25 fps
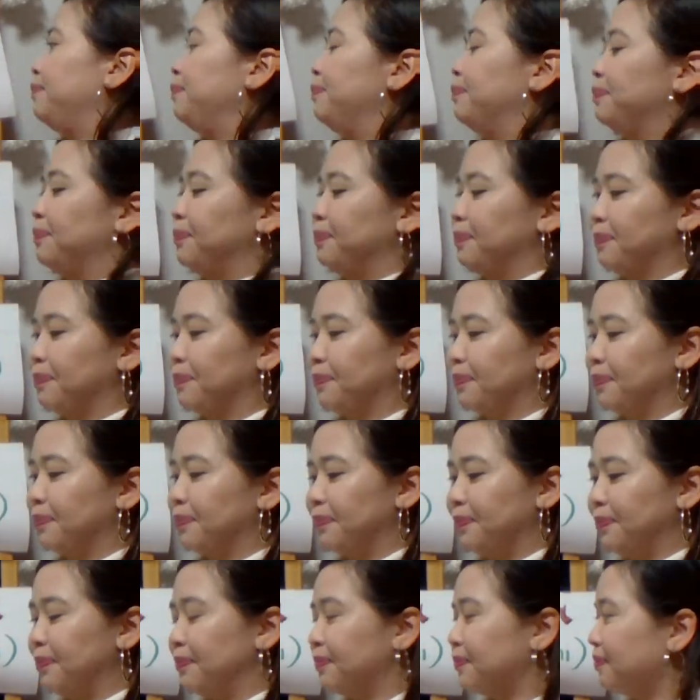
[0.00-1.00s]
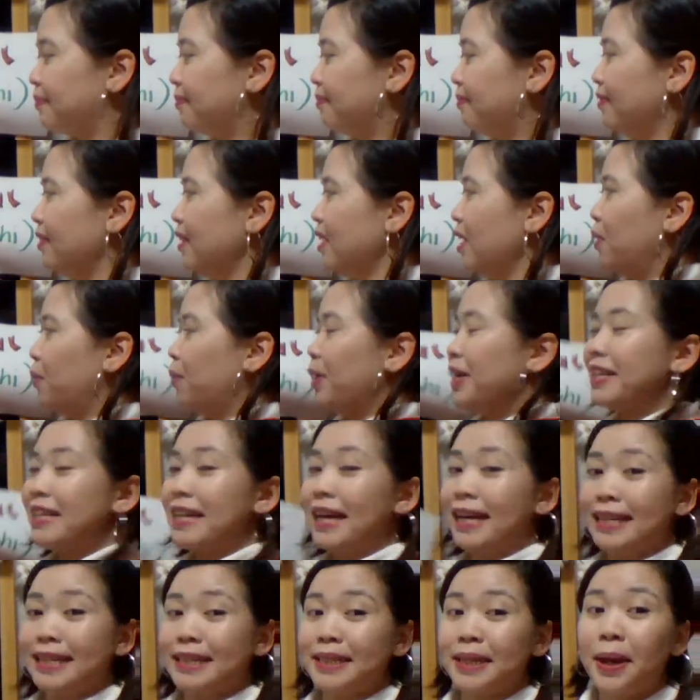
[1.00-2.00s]
Wait,
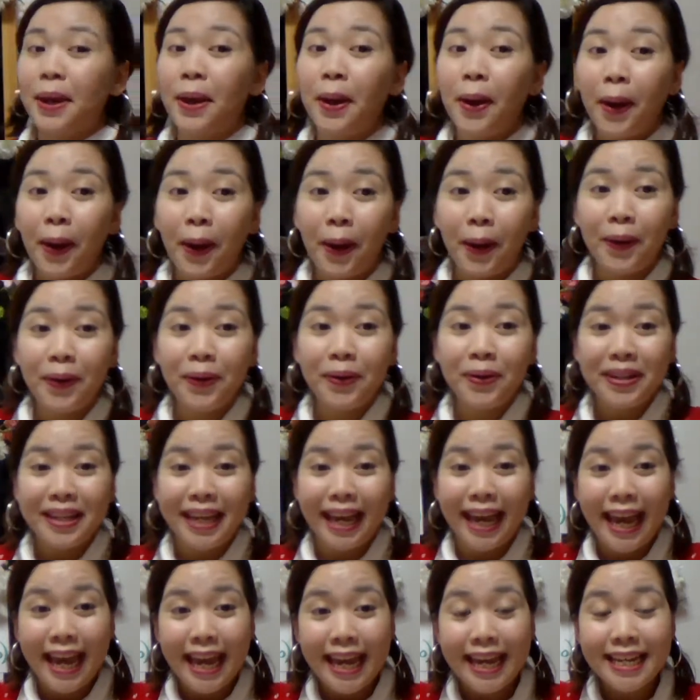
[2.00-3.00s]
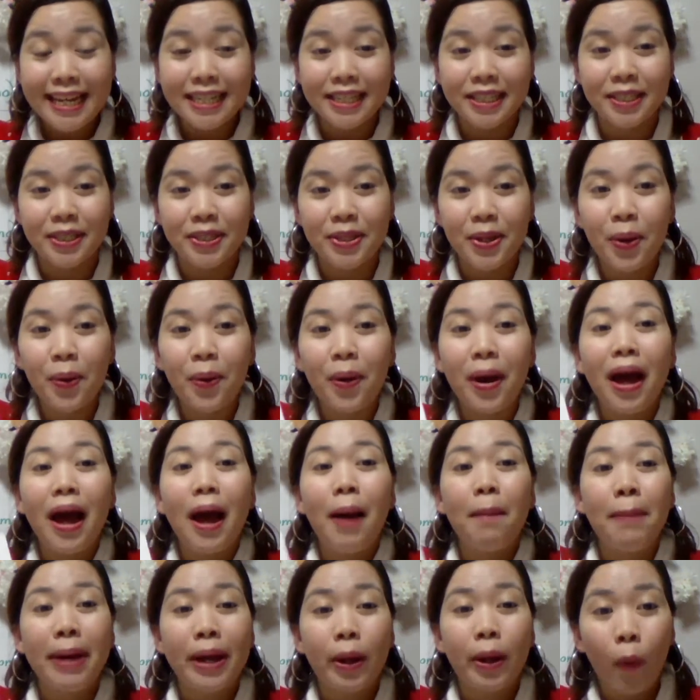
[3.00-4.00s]
guys. Okay. So
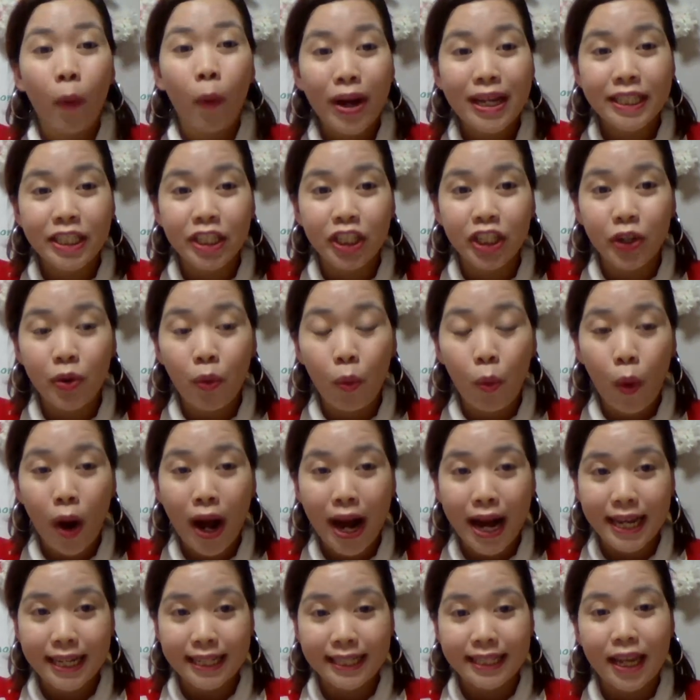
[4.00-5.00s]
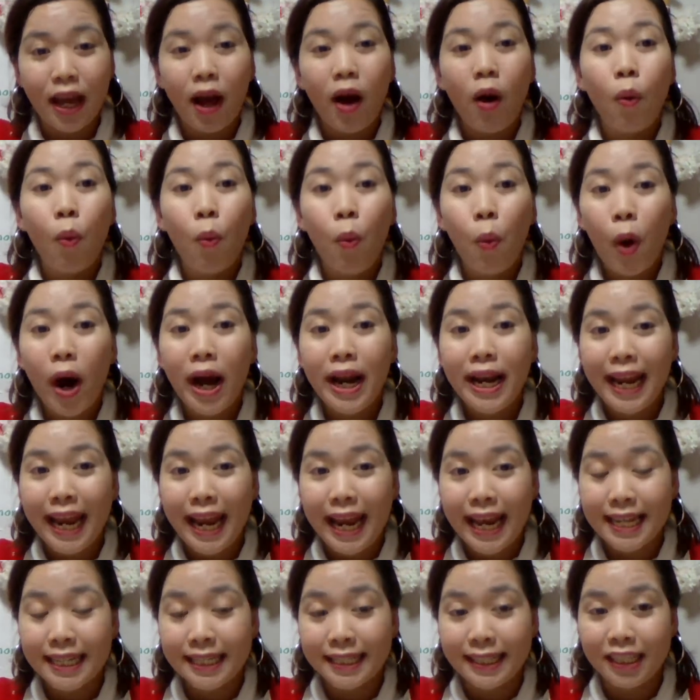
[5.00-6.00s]
my question was, what
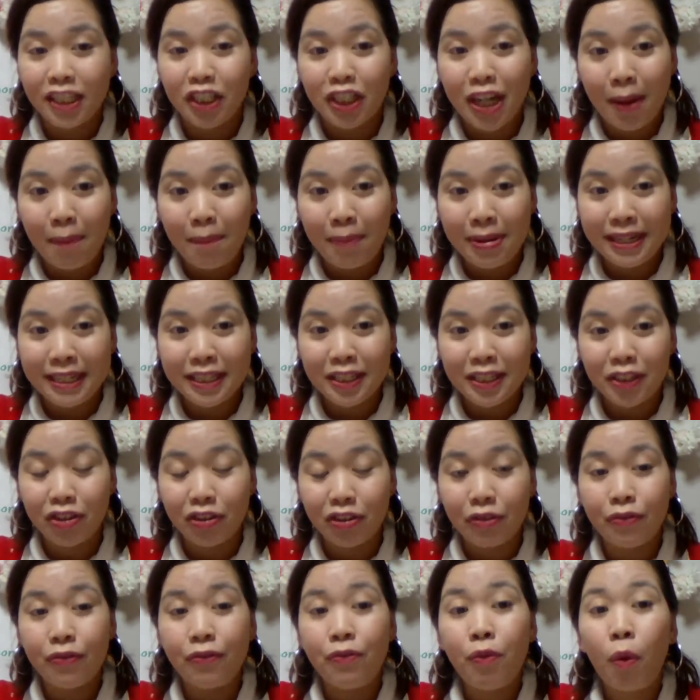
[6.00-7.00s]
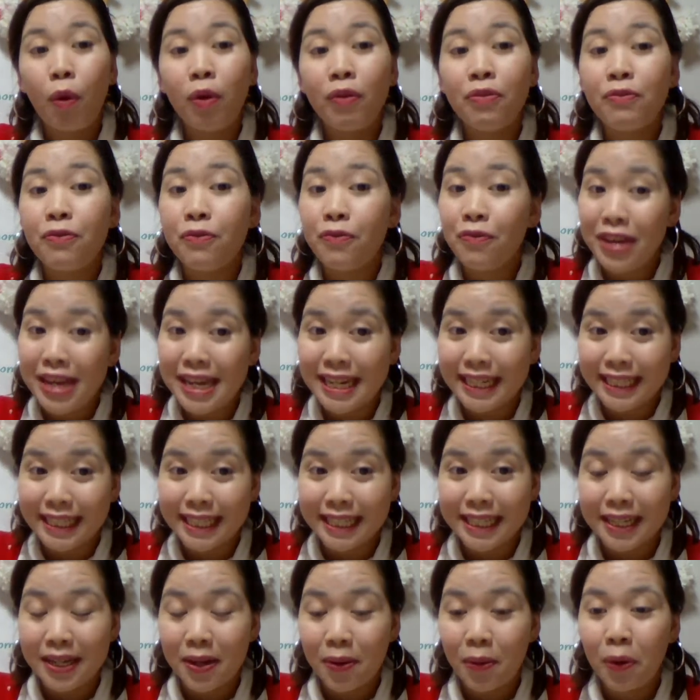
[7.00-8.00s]
is the Japanese term for
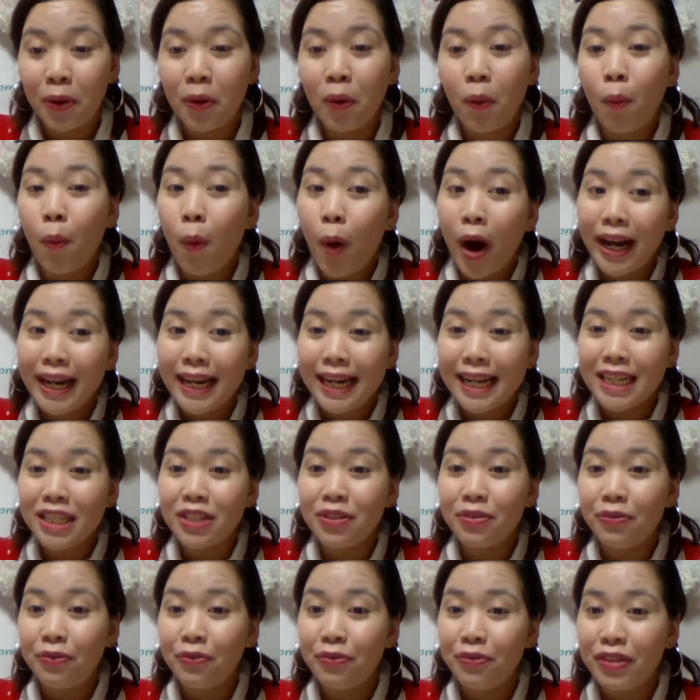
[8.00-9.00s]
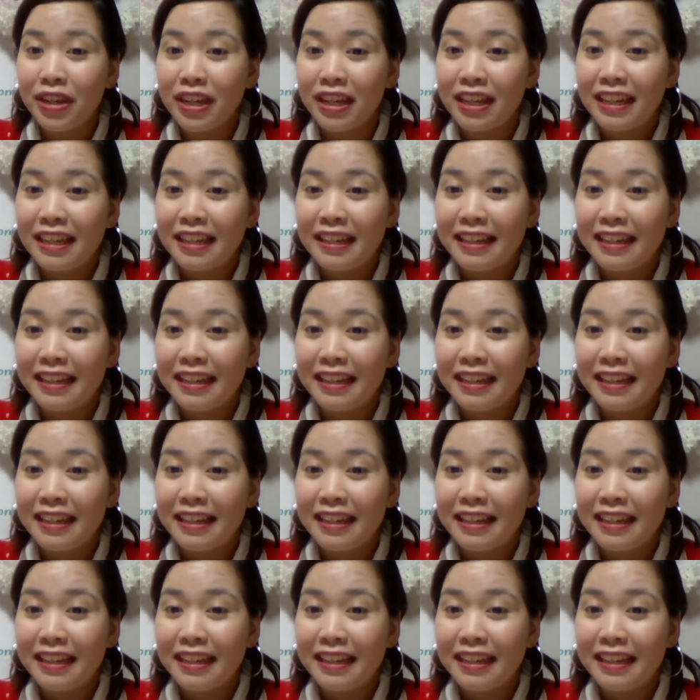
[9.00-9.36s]
feet? Or what is feet?